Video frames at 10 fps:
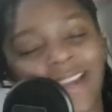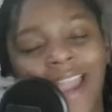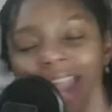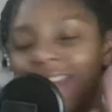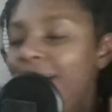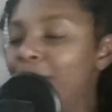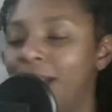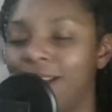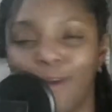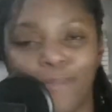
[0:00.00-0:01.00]
And I'm
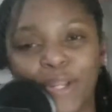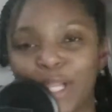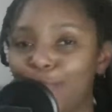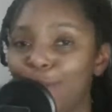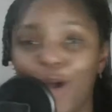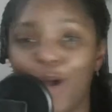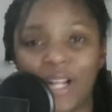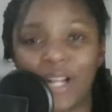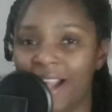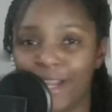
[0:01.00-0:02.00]
not going to put a limit on what
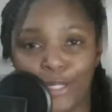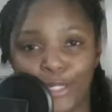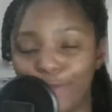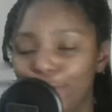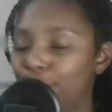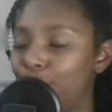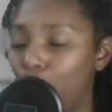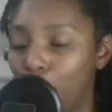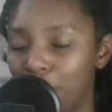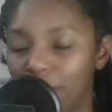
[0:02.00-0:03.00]
God can do. Nope.